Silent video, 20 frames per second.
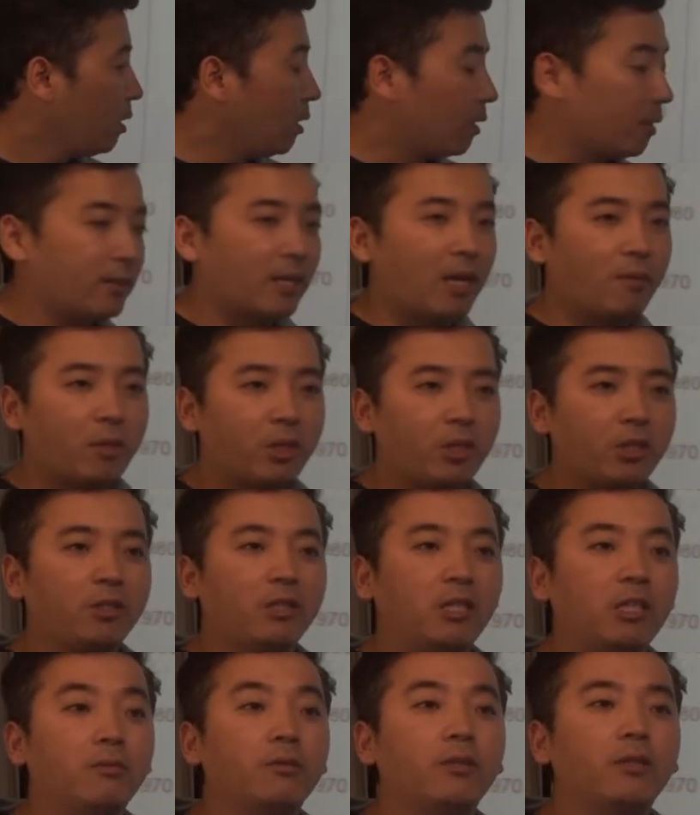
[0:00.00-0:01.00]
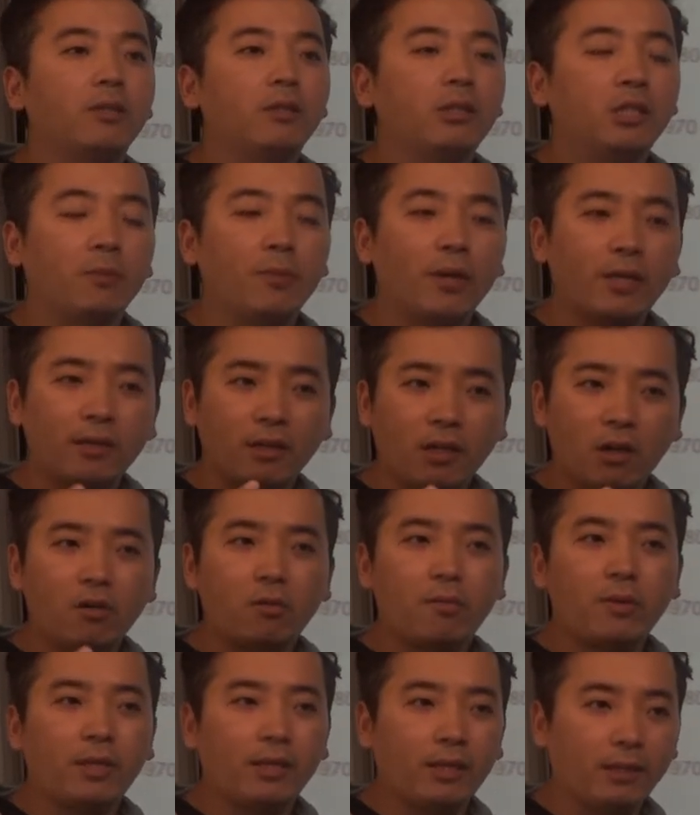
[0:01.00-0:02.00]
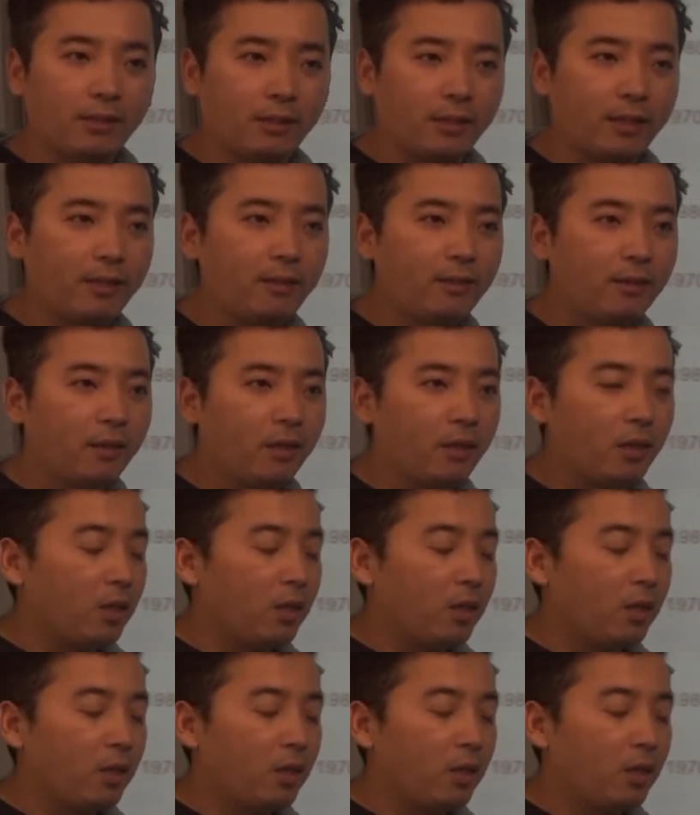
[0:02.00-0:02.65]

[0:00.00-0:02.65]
establishing the Tibetan government in exile,